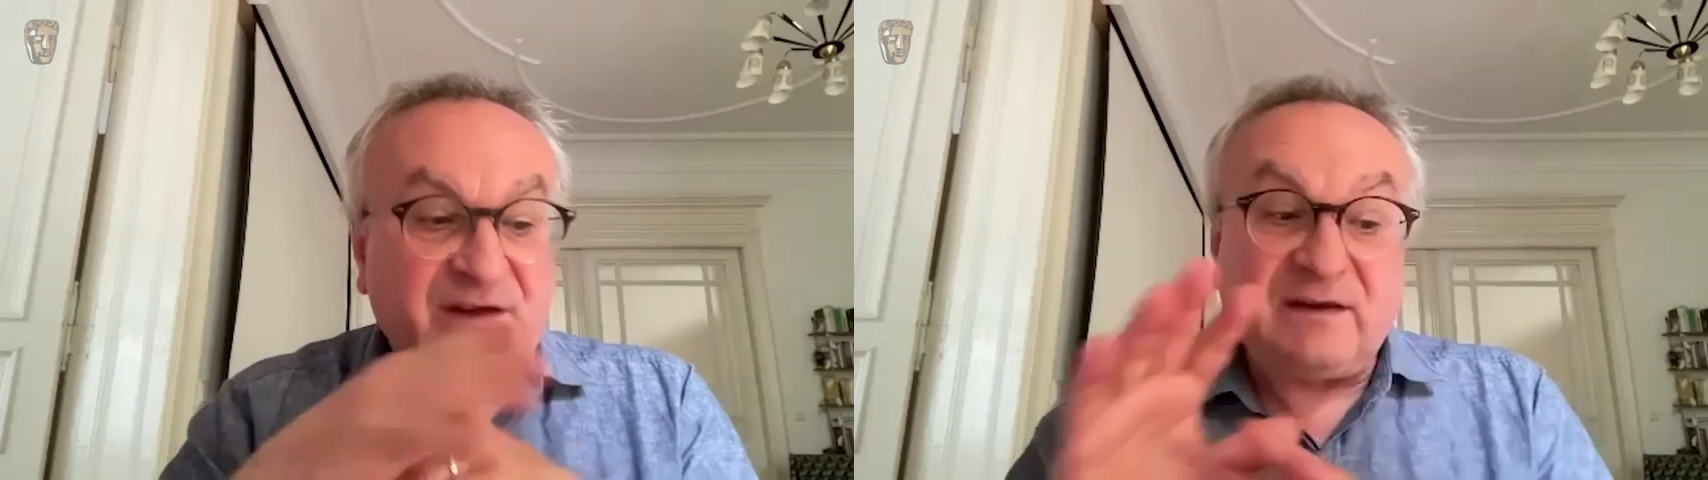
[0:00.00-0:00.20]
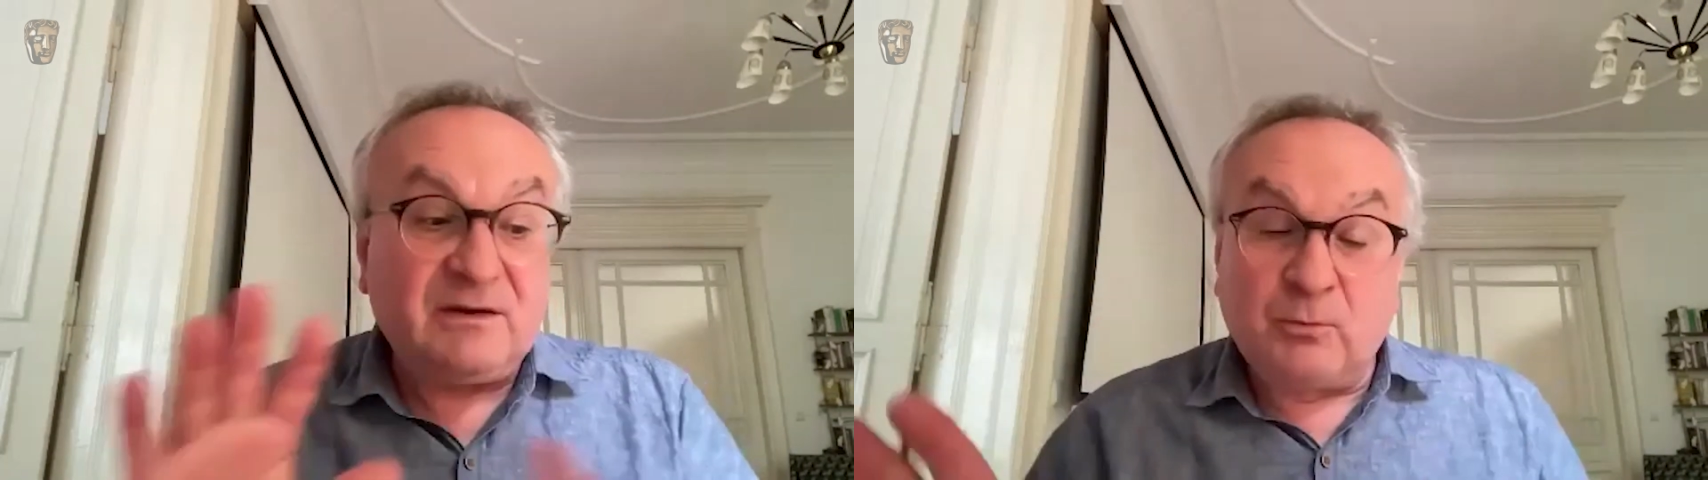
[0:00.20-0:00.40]
I
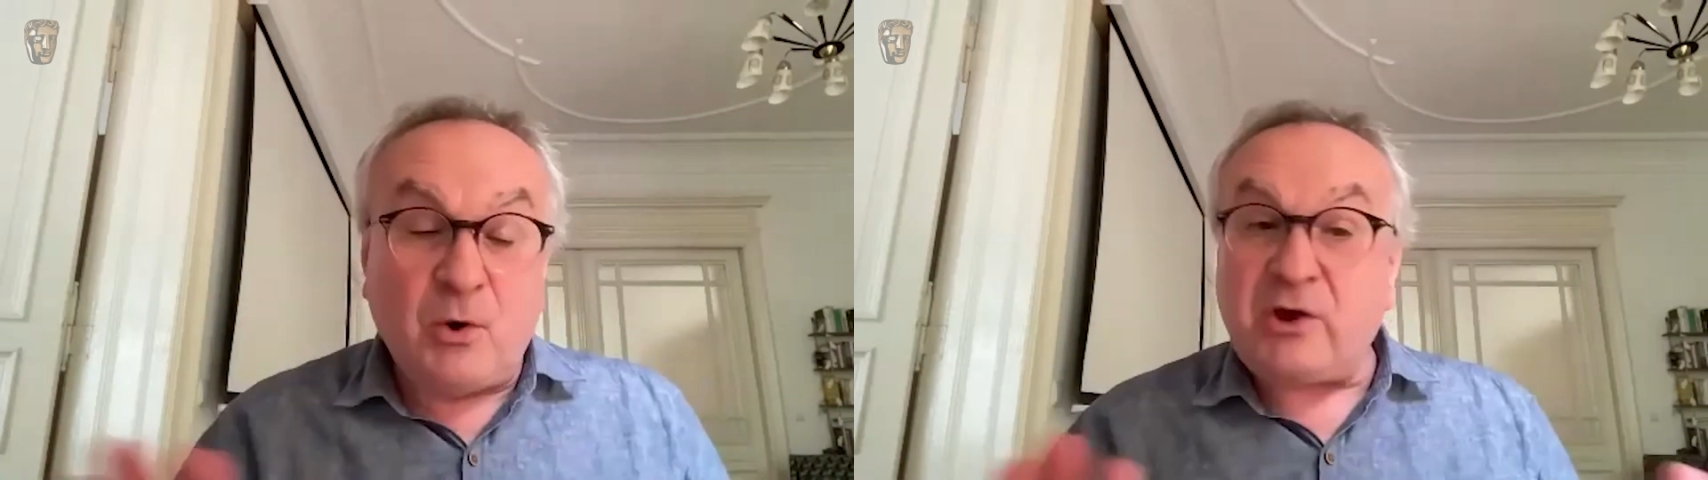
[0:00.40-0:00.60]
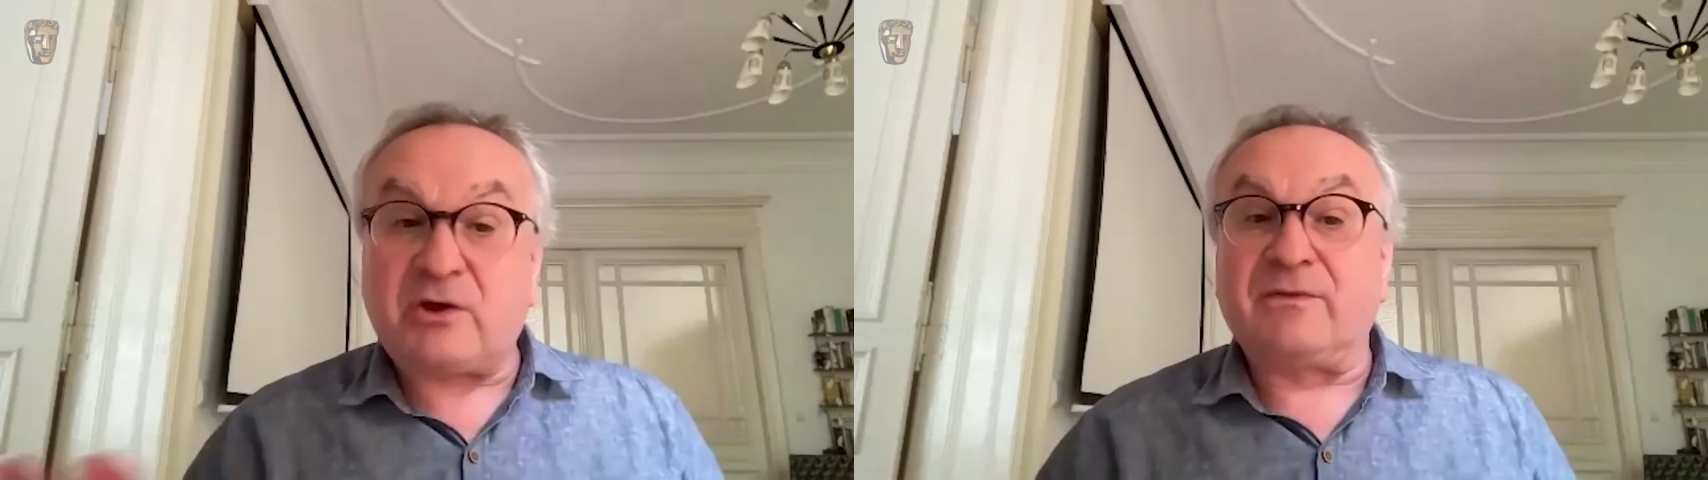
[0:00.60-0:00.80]
didn't
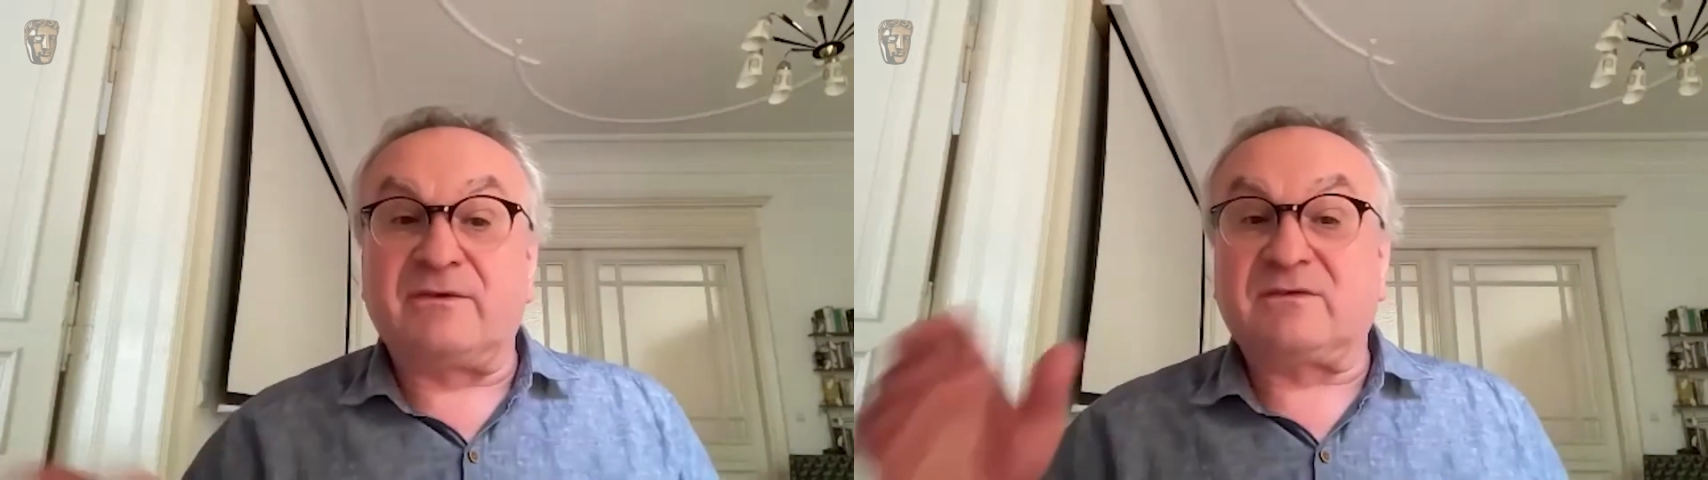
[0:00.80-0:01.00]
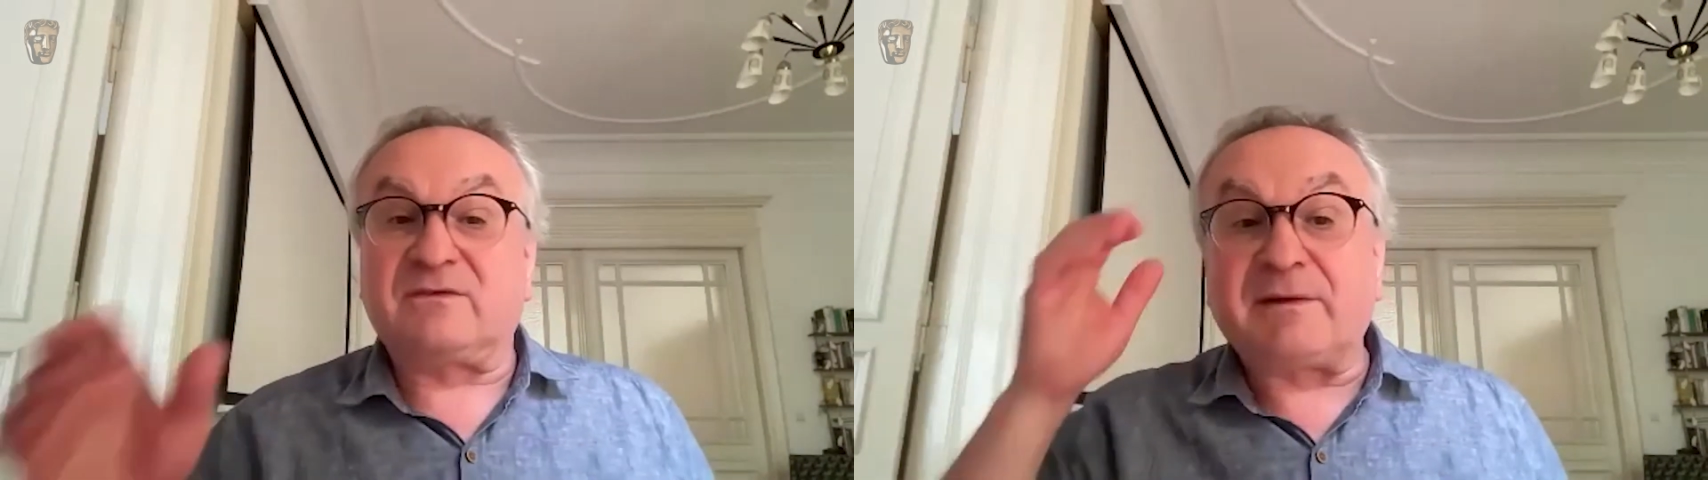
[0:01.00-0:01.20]
work on
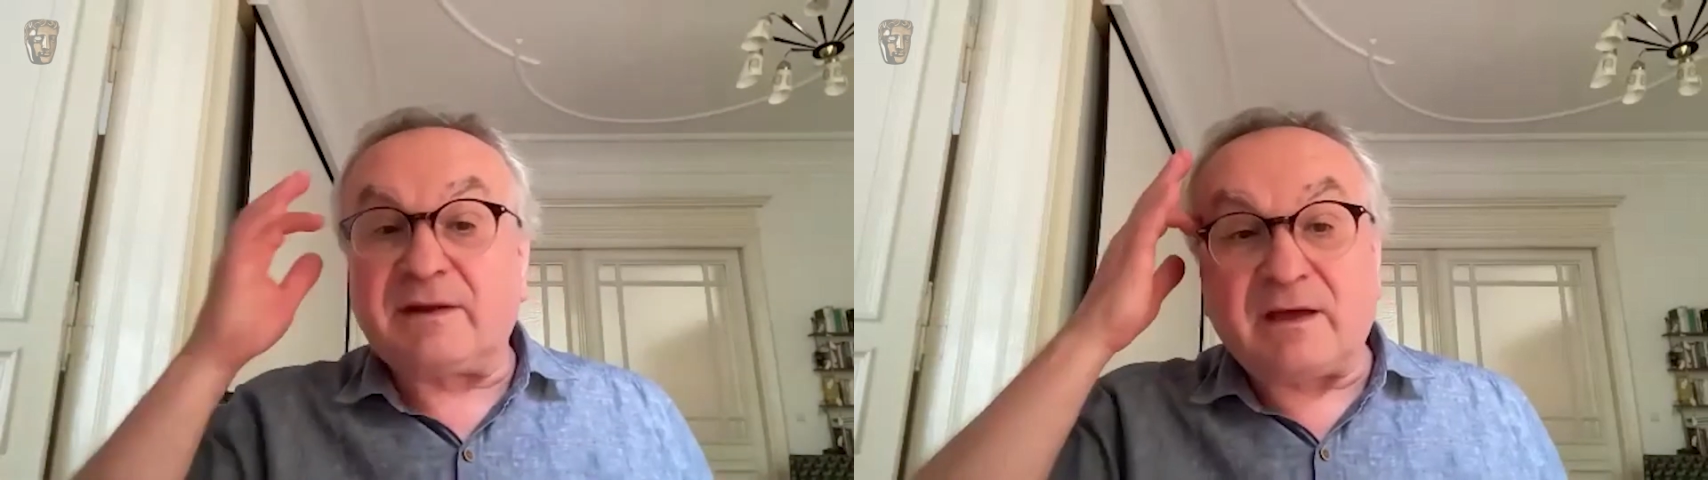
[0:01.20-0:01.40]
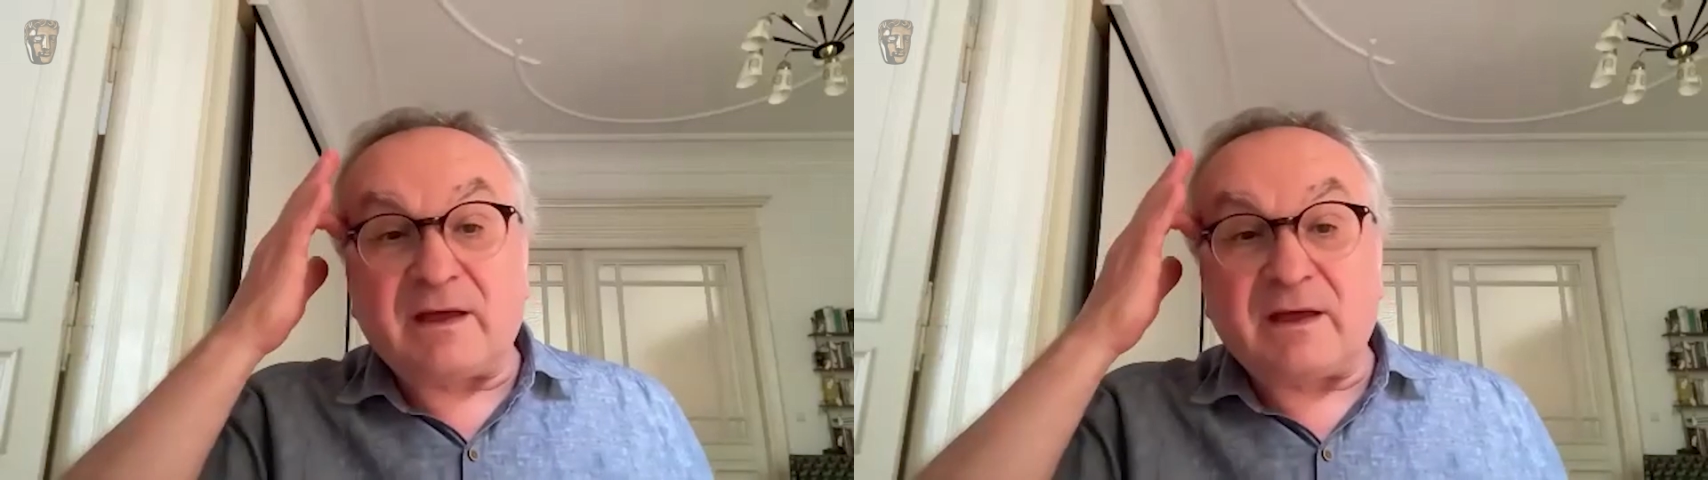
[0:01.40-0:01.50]
this, but I,